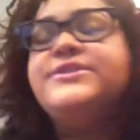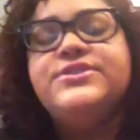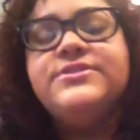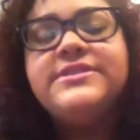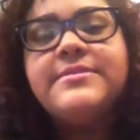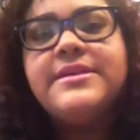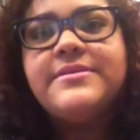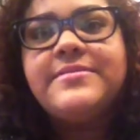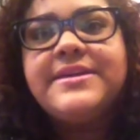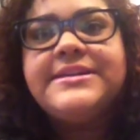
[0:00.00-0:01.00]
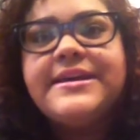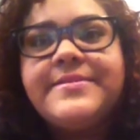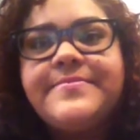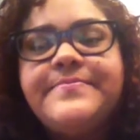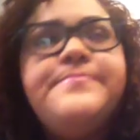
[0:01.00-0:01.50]
to do something with my
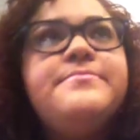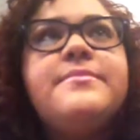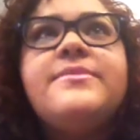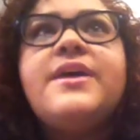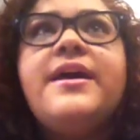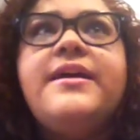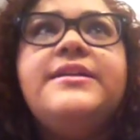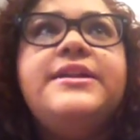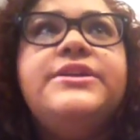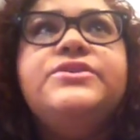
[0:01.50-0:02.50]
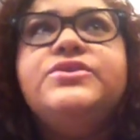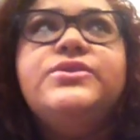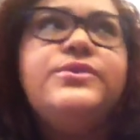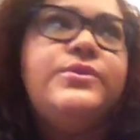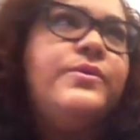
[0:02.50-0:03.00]
time. I need
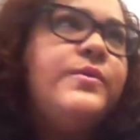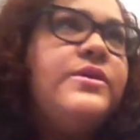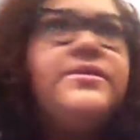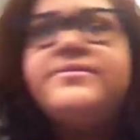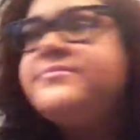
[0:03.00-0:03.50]
to,